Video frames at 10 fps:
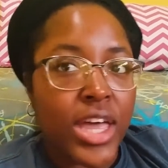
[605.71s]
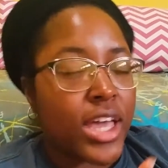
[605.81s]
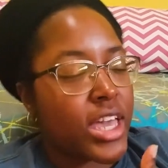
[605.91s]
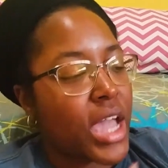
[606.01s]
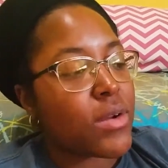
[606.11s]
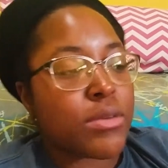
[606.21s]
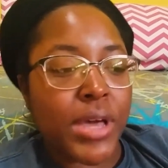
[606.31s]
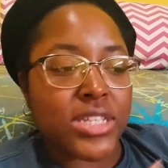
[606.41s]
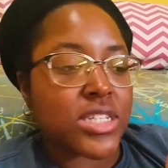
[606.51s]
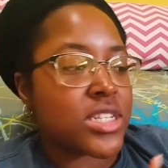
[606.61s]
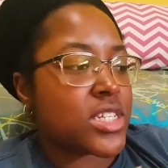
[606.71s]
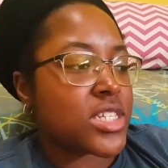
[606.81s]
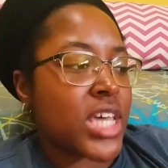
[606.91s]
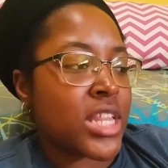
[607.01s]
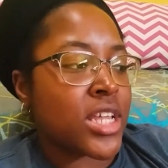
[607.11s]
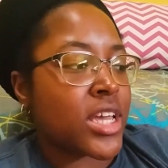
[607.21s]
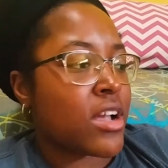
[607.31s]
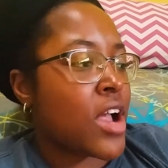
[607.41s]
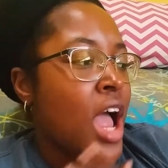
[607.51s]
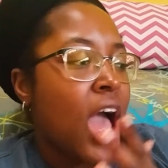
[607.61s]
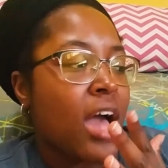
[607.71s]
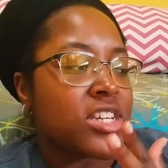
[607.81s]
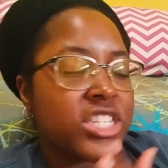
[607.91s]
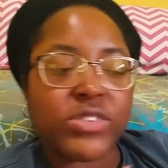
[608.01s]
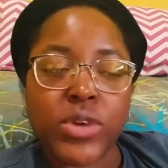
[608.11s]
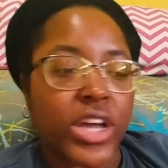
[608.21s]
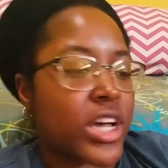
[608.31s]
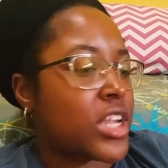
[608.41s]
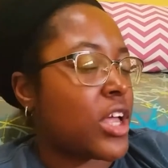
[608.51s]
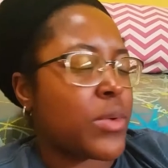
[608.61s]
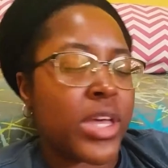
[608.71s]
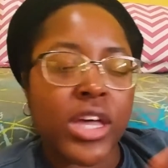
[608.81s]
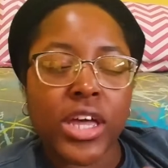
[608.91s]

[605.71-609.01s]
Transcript: Kara basically said, look here, she read Chloe.